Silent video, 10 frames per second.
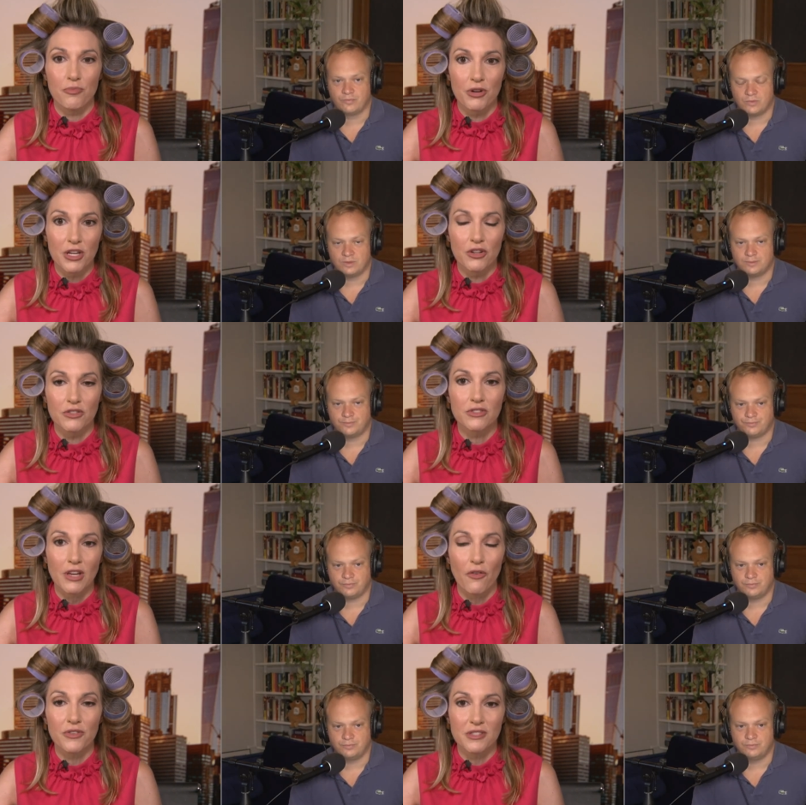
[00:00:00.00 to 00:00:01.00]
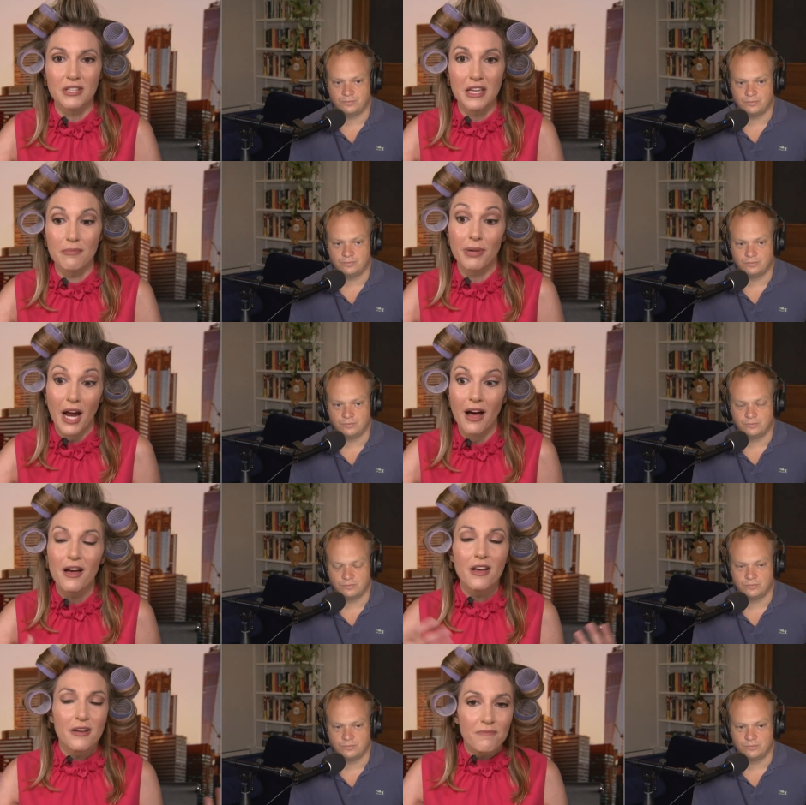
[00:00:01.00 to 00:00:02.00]
Speaker 1: pretty good self esteem, but,
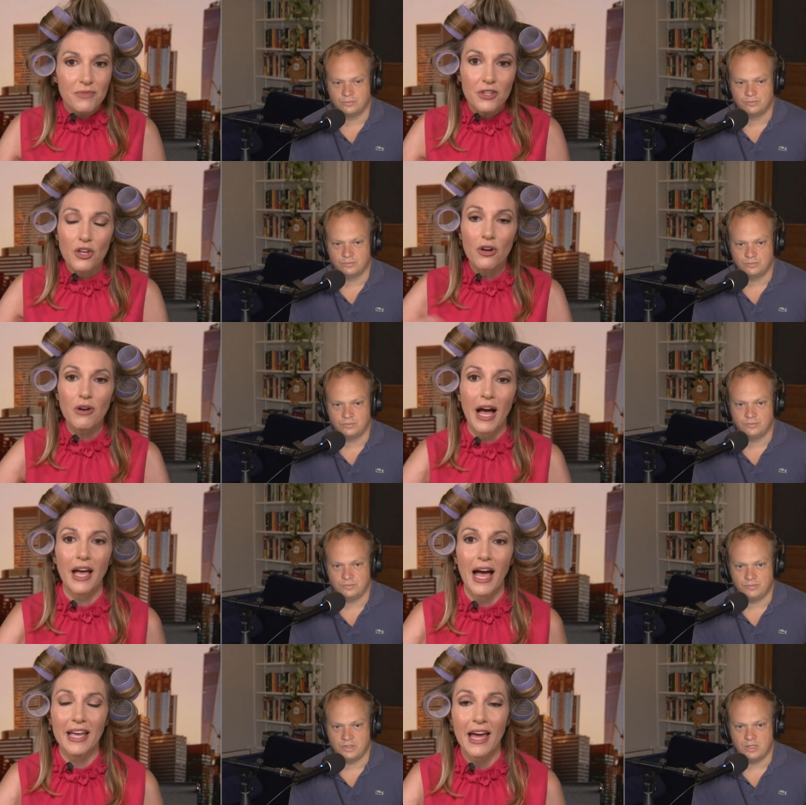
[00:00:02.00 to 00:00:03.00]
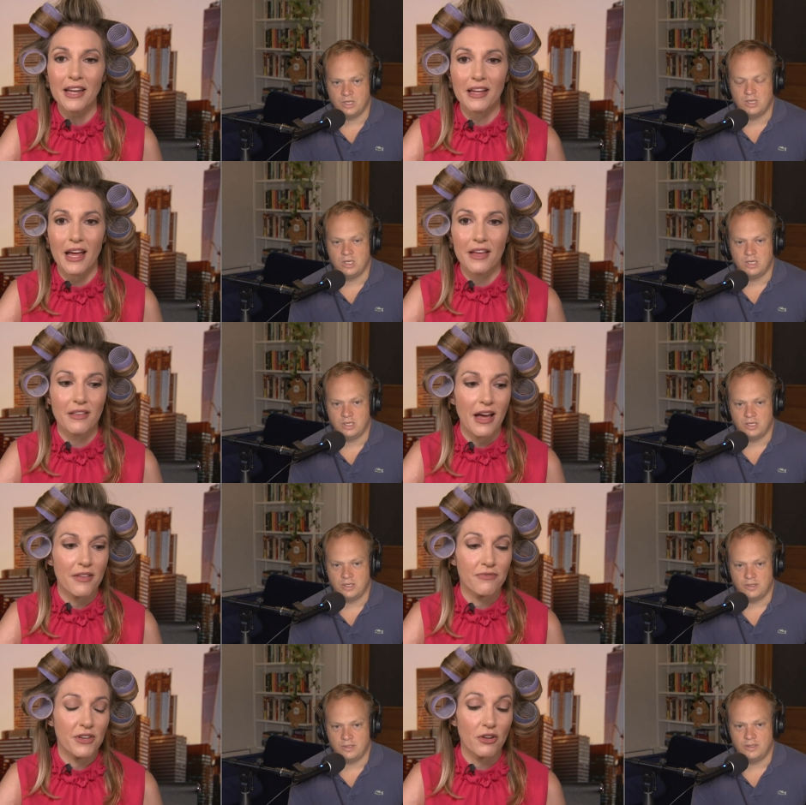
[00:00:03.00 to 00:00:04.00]
you know, I, I get it. I,
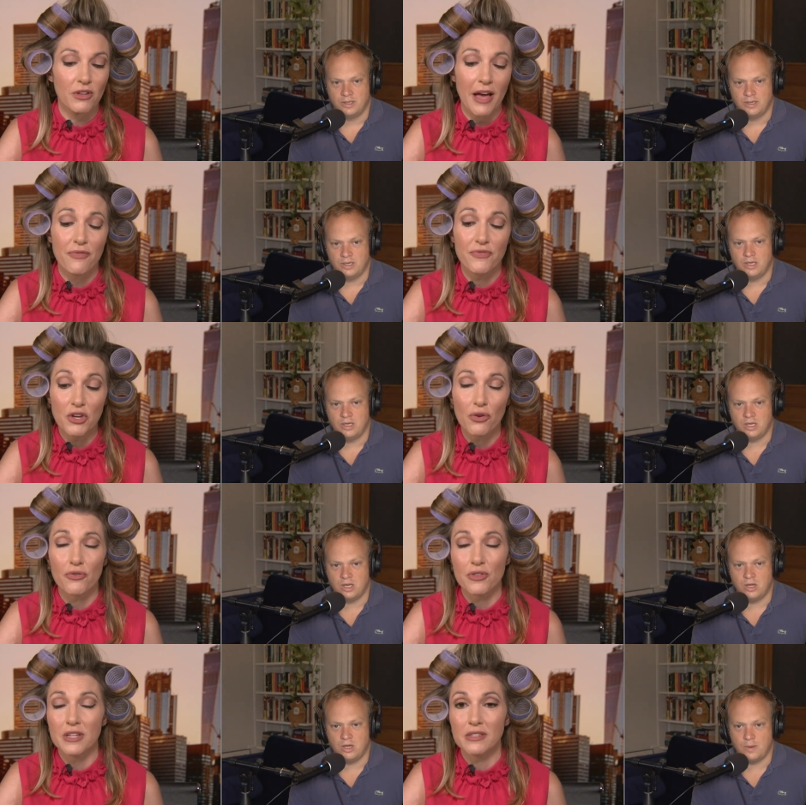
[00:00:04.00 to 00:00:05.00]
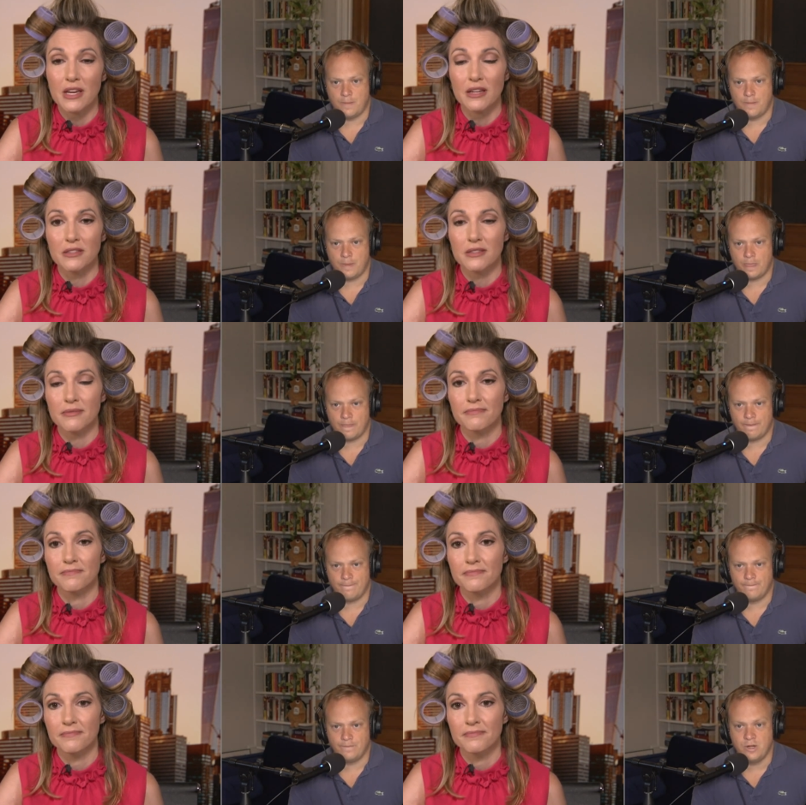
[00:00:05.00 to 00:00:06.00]
I, feel, I feel for these kids.
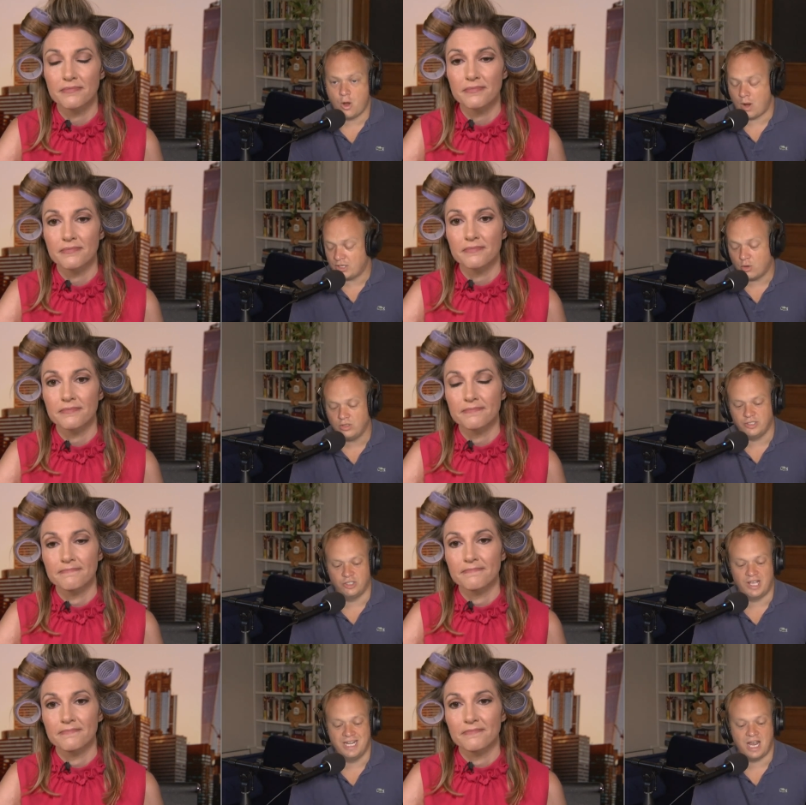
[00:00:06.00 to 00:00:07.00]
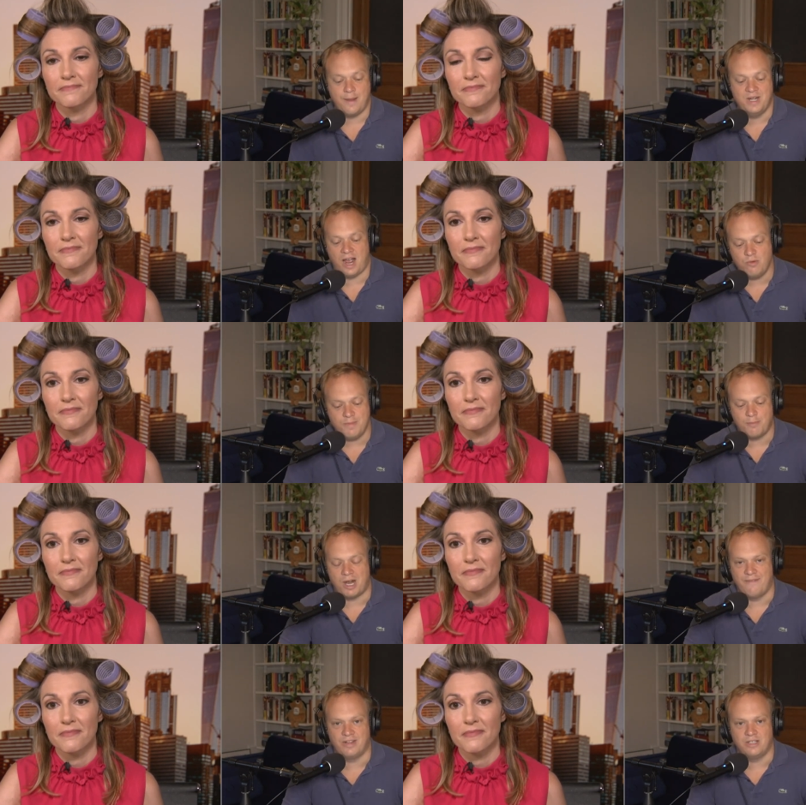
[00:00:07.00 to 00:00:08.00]
Speaker 2: No, I totally, Jill. And I mean, I remember
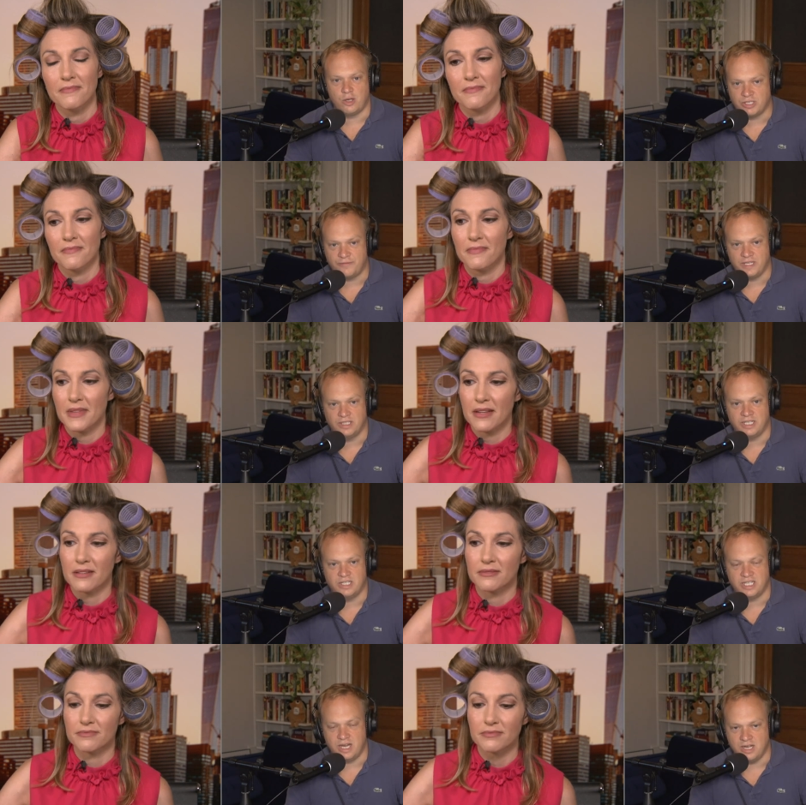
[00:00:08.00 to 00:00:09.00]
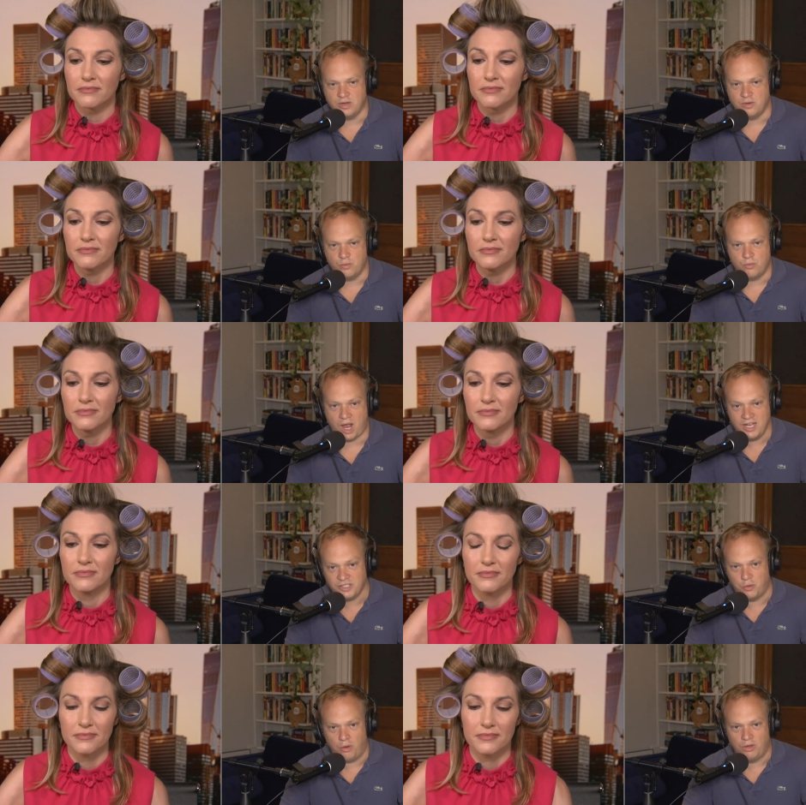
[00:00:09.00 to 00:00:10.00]
having those feelings in high
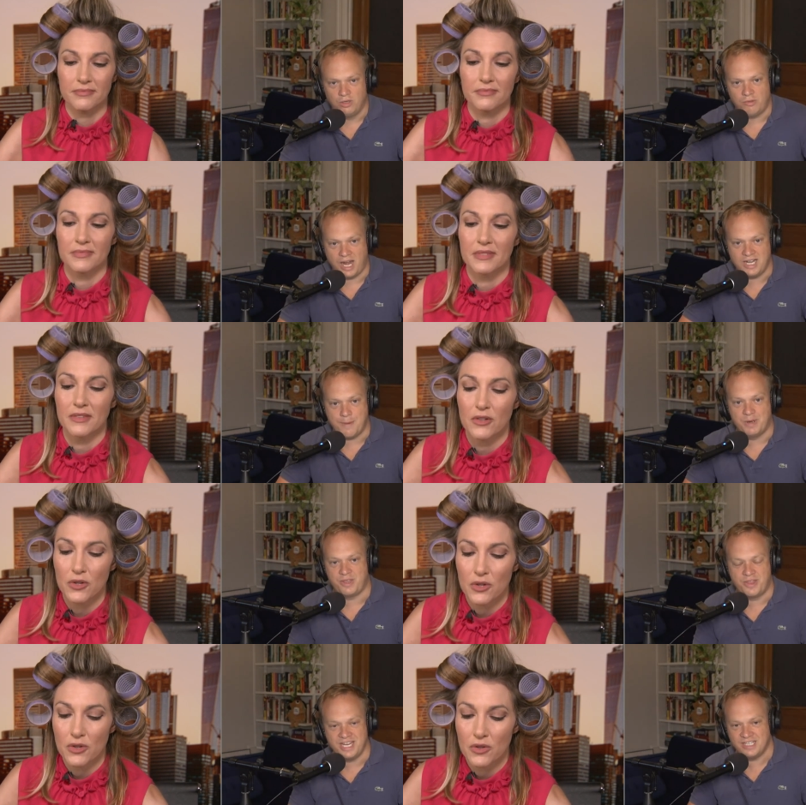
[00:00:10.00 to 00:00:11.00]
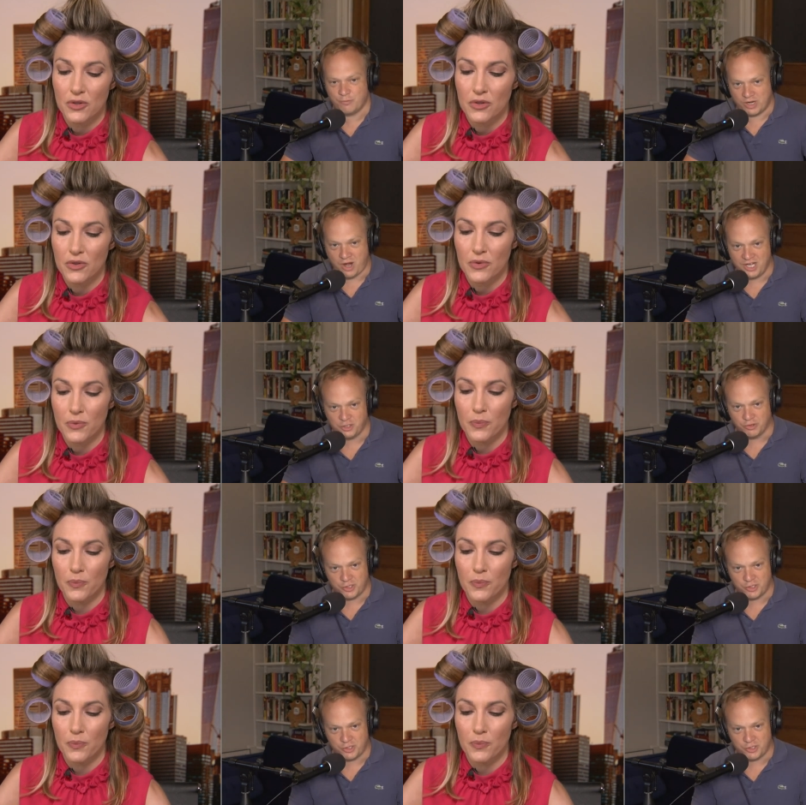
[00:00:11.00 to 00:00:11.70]
school right? But the thing is, when high school's